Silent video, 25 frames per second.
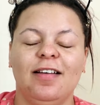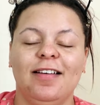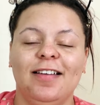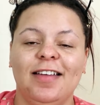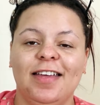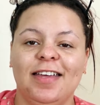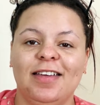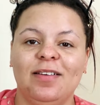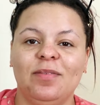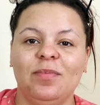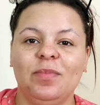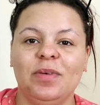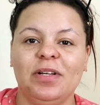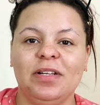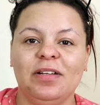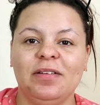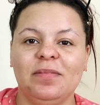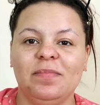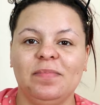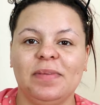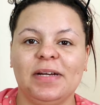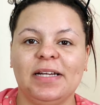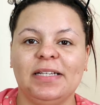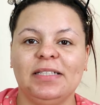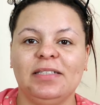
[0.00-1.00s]
Hi and
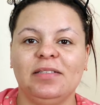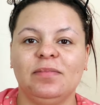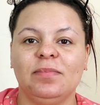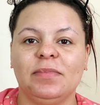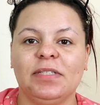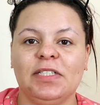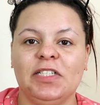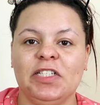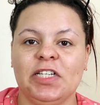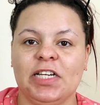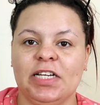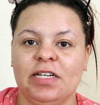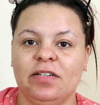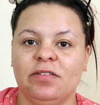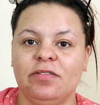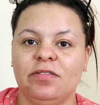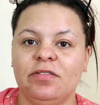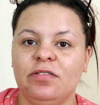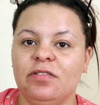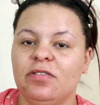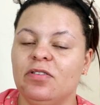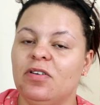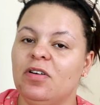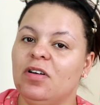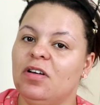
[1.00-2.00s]
welcome back to my
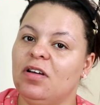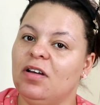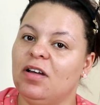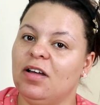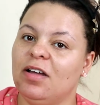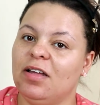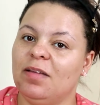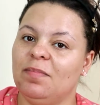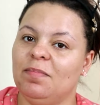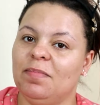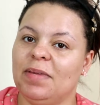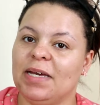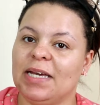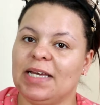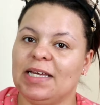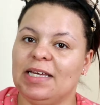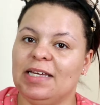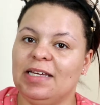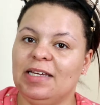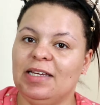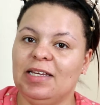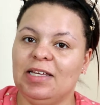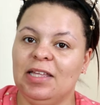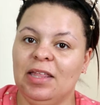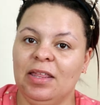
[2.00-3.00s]
channel. I'm
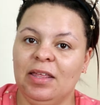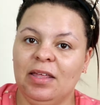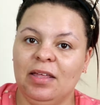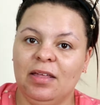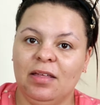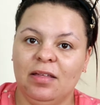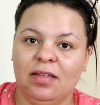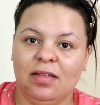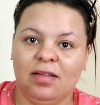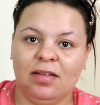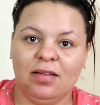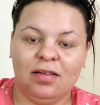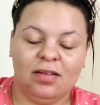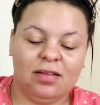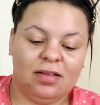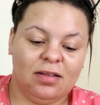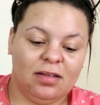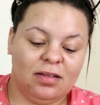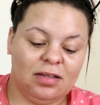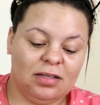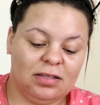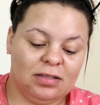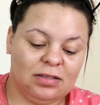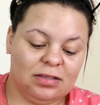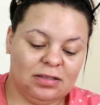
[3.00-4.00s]
Becky.
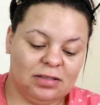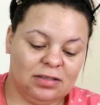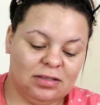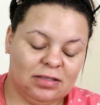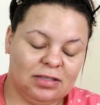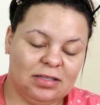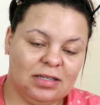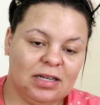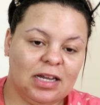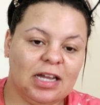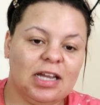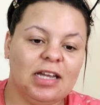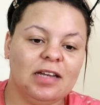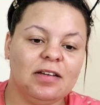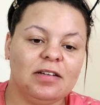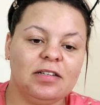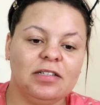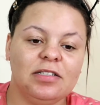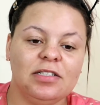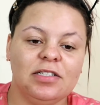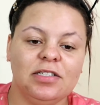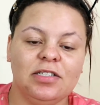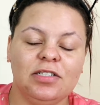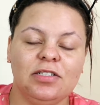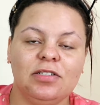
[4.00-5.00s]
Today I'm
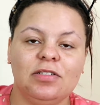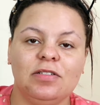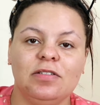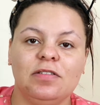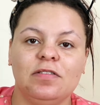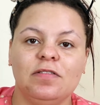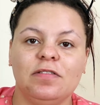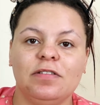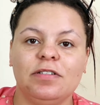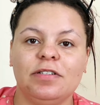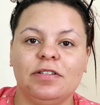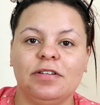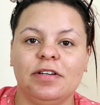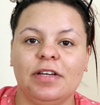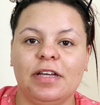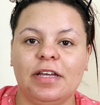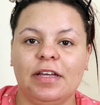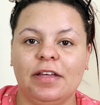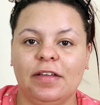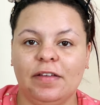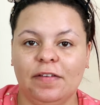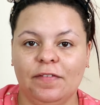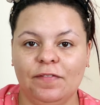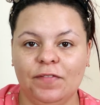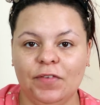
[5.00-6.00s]
going to do
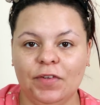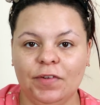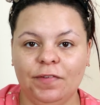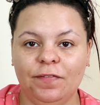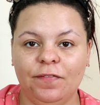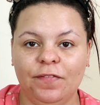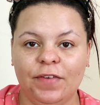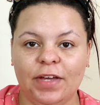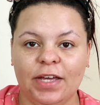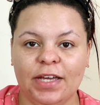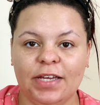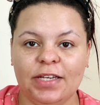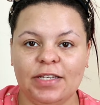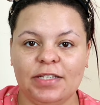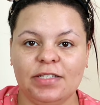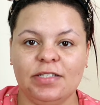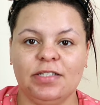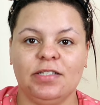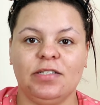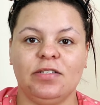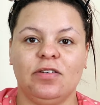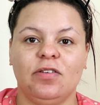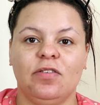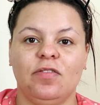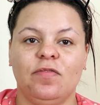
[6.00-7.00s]
a full
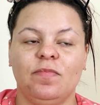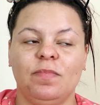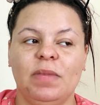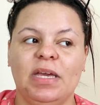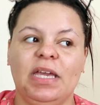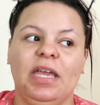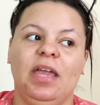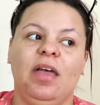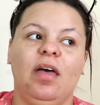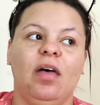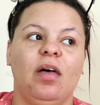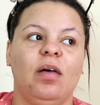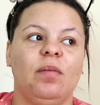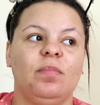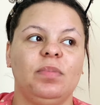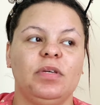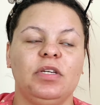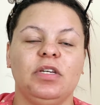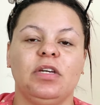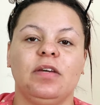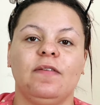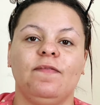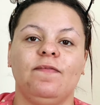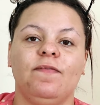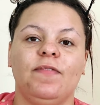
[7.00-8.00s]
face of makeup
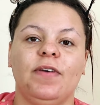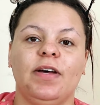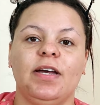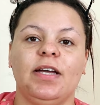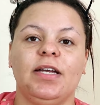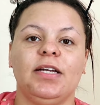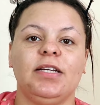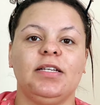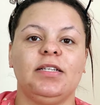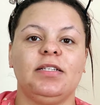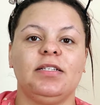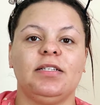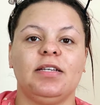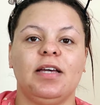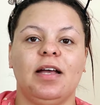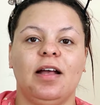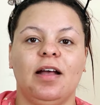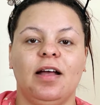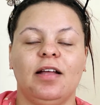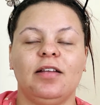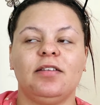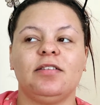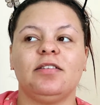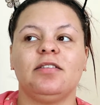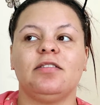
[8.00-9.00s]
you can find
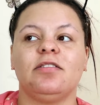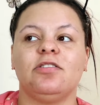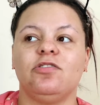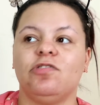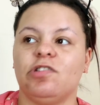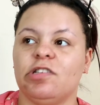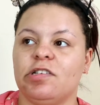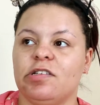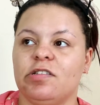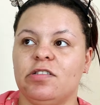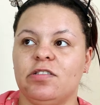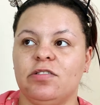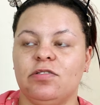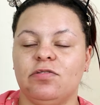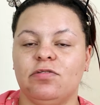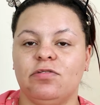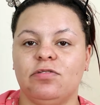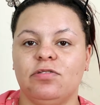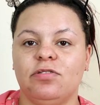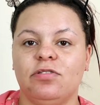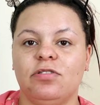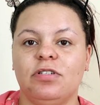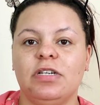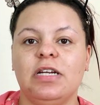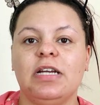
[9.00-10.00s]
at the
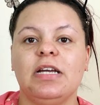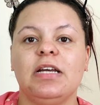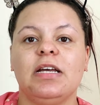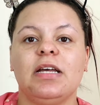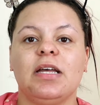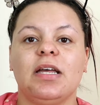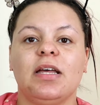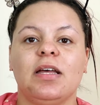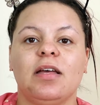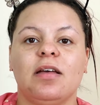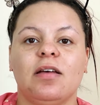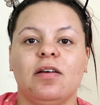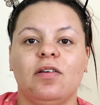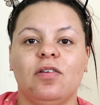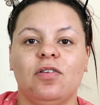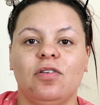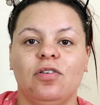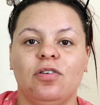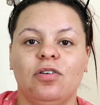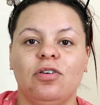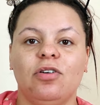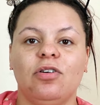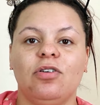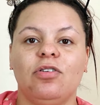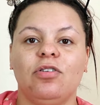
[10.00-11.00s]
drugstore,
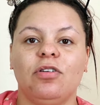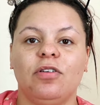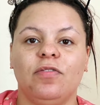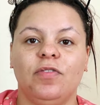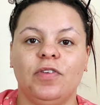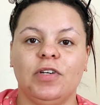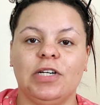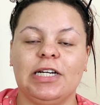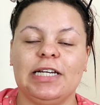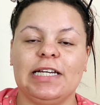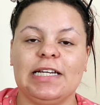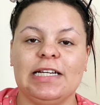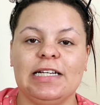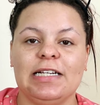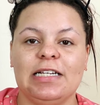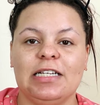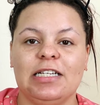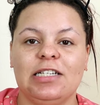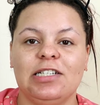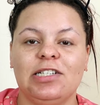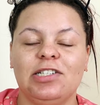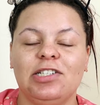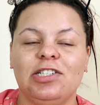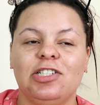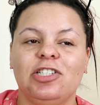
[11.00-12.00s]
or if you're
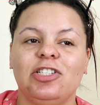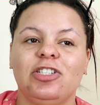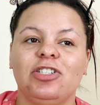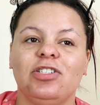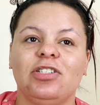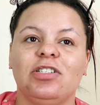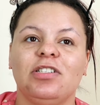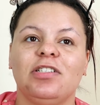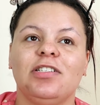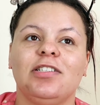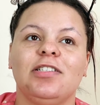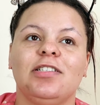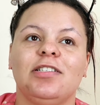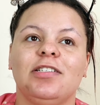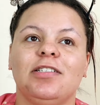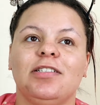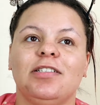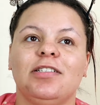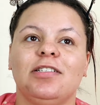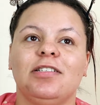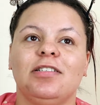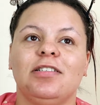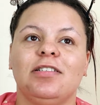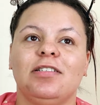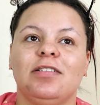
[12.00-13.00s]
English,
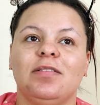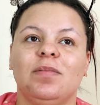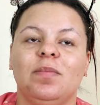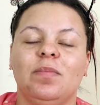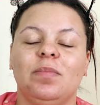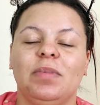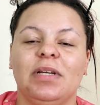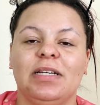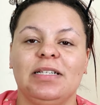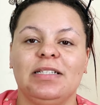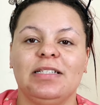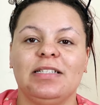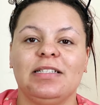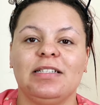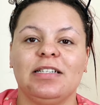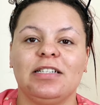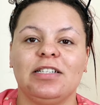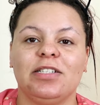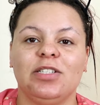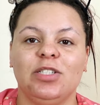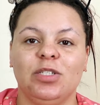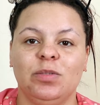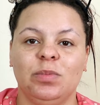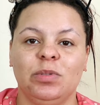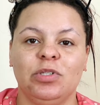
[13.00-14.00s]
places
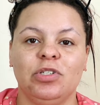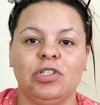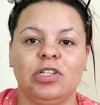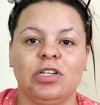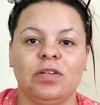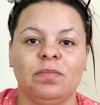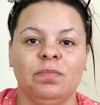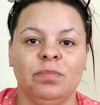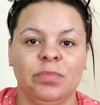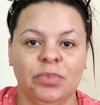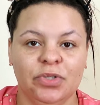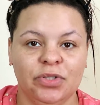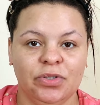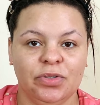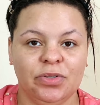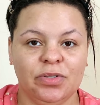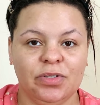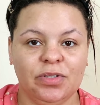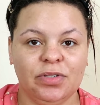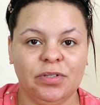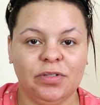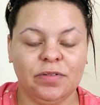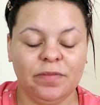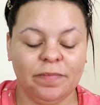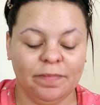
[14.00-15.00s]
like Superdrug and
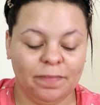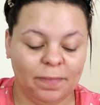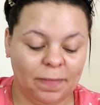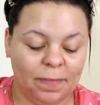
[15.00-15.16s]
Boots.